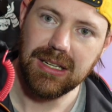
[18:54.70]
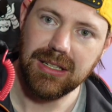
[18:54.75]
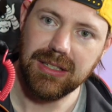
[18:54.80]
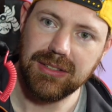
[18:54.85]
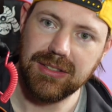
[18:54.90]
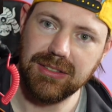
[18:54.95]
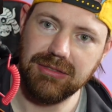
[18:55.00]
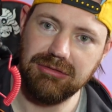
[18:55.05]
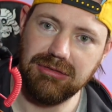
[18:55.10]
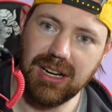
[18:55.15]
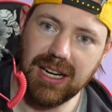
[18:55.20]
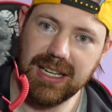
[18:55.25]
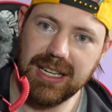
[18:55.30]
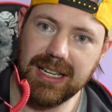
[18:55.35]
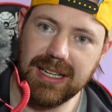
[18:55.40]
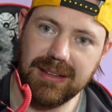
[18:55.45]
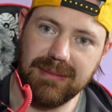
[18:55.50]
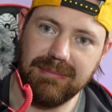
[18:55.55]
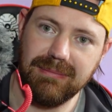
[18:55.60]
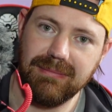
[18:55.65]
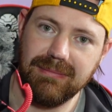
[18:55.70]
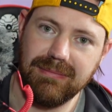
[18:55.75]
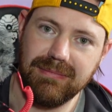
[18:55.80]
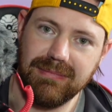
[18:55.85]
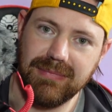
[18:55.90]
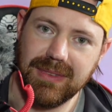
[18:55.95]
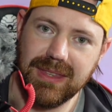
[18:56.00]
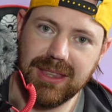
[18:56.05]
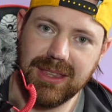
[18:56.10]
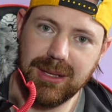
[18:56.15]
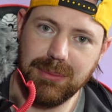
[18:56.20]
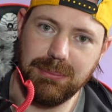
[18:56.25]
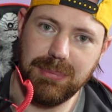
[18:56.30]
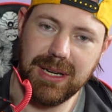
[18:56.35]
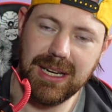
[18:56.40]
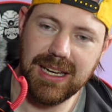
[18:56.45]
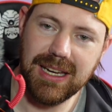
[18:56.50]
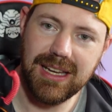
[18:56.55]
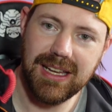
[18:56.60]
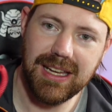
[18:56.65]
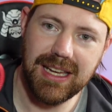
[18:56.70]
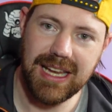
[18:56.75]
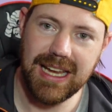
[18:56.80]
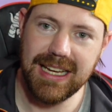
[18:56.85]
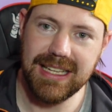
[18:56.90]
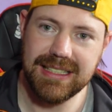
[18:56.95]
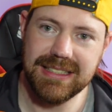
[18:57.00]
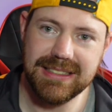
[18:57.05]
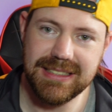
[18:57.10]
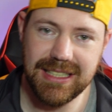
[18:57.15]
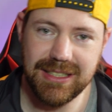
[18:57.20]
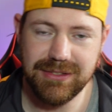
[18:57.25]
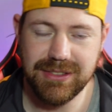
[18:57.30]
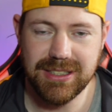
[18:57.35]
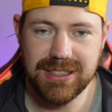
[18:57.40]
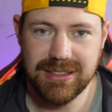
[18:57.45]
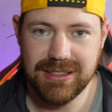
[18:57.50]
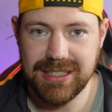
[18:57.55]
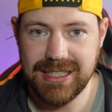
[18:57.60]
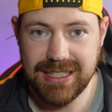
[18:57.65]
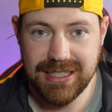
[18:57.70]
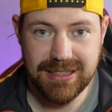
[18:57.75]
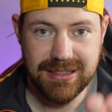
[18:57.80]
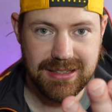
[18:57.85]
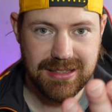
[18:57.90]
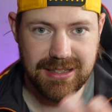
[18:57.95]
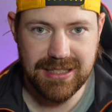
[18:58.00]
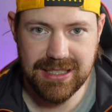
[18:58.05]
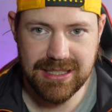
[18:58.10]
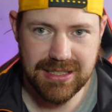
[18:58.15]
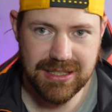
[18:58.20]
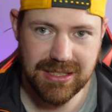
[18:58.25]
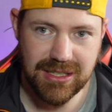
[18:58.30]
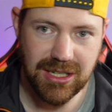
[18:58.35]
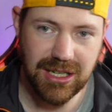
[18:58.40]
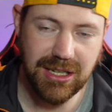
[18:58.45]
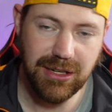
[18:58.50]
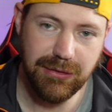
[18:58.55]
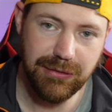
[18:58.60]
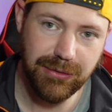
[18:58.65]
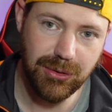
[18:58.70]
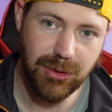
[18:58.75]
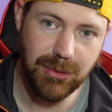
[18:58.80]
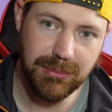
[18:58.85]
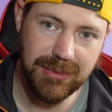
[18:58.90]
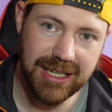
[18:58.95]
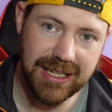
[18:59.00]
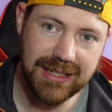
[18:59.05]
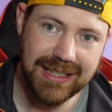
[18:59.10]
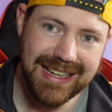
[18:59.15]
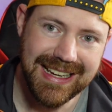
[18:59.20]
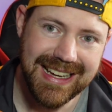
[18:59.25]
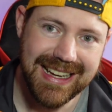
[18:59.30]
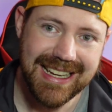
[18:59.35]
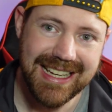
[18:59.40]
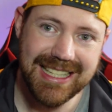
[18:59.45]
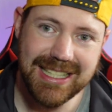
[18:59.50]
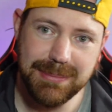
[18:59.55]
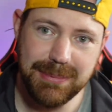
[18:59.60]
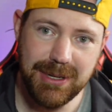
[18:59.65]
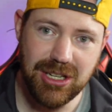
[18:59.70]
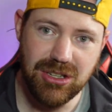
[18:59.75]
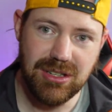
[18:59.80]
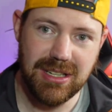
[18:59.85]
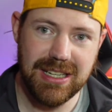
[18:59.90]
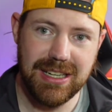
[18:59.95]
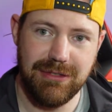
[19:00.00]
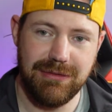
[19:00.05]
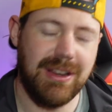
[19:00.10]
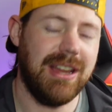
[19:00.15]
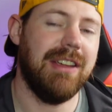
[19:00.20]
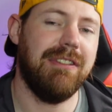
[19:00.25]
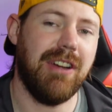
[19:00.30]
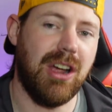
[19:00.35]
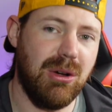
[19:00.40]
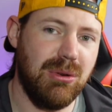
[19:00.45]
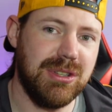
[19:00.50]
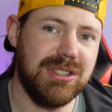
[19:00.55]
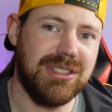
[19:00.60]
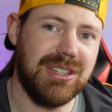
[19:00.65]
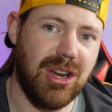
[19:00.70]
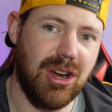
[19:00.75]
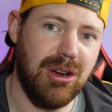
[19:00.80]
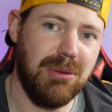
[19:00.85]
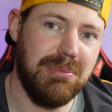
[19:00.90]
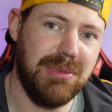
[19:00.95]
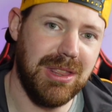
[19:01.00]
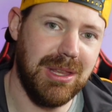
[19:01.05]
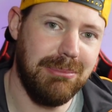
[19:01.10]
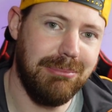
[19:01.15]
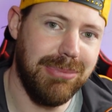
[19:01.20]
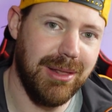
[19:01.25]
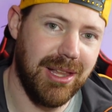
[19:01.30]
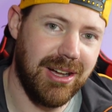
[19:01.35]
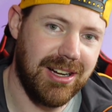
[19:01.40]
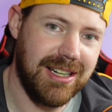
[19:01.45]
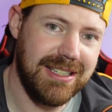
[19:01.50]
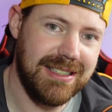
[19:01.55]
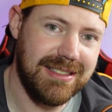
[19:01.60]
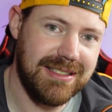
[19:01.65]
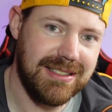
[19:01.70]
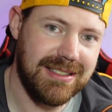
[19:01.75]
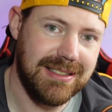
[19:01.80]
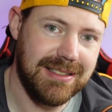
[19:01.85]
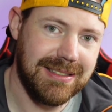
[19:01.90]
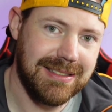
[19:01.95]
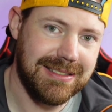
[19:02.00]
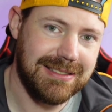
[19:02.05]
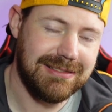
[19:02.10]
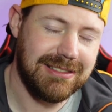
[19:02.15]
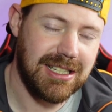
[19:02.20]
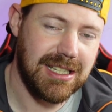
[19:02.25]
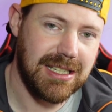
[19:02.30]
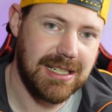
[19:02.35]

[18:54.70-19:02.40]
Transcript: to running the bigger A7 in this kind of format, especially if I was to open the blinds right